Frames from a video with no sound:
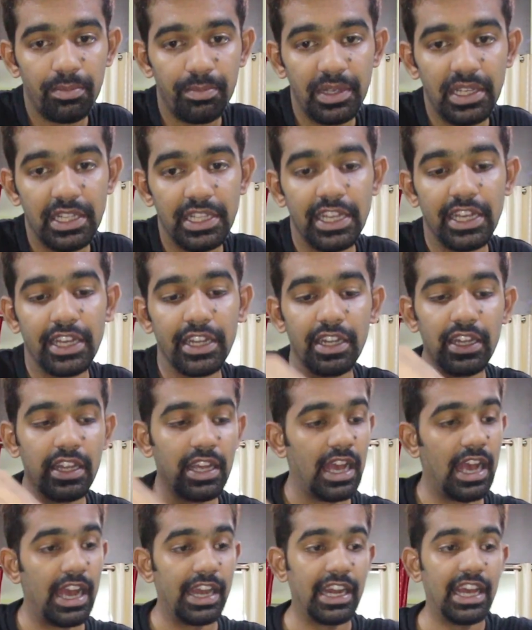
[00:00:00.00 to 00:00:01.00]
be there,
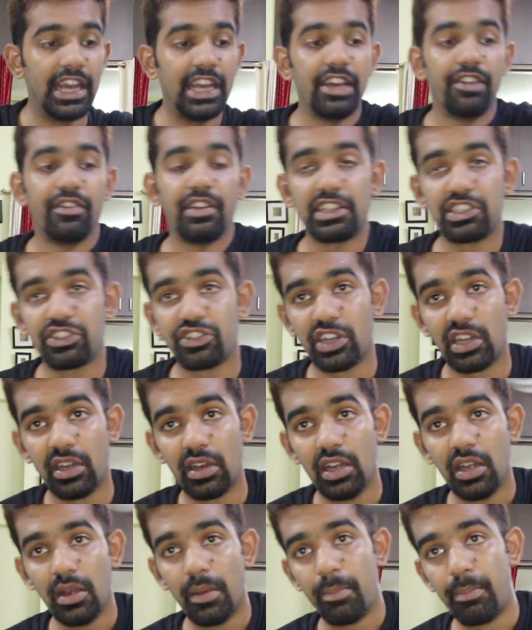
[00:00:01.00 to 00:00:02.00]
and I have
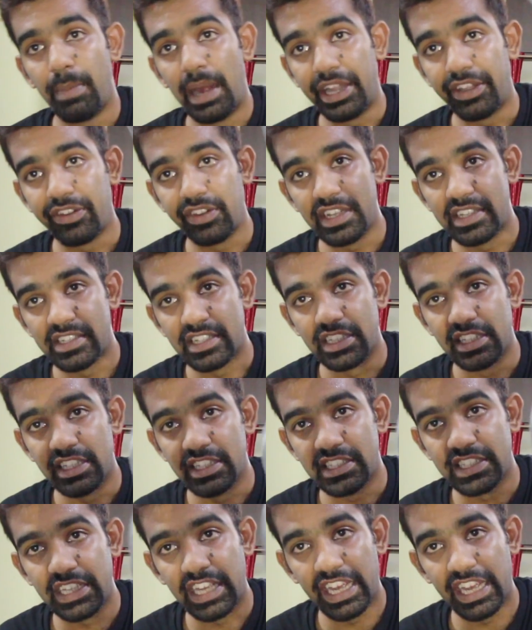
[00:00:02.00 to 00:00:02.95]
extra batteries in this